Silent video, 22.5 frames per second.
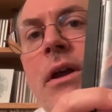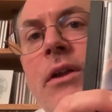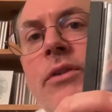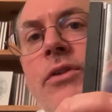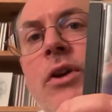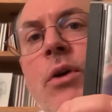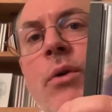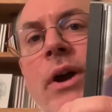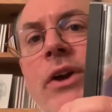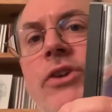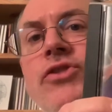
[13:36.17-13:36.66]

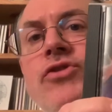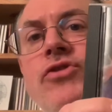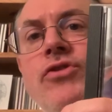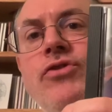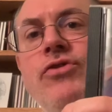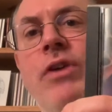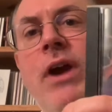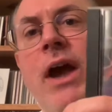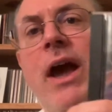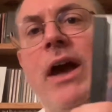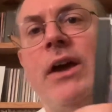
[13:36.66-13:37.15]
No extra
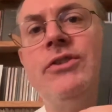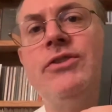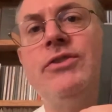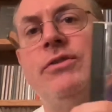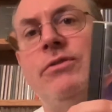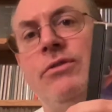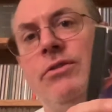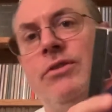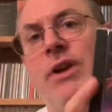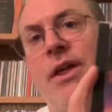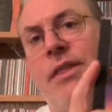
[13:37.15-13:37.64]
tracks
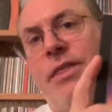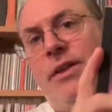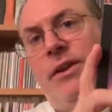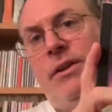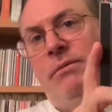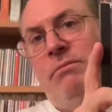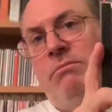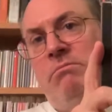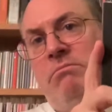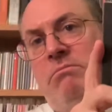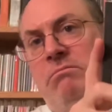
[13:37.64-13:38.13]
or
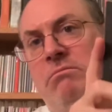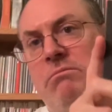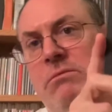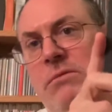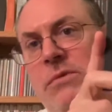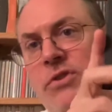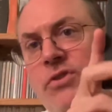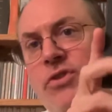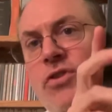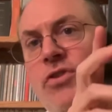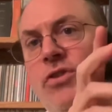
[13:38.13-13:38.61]
nothing.
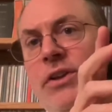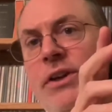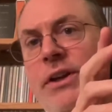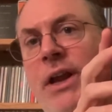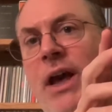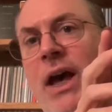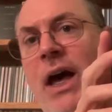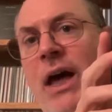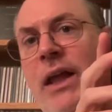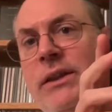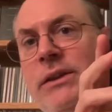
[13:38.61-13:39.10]
Certainly
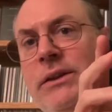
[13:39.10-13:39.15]
not.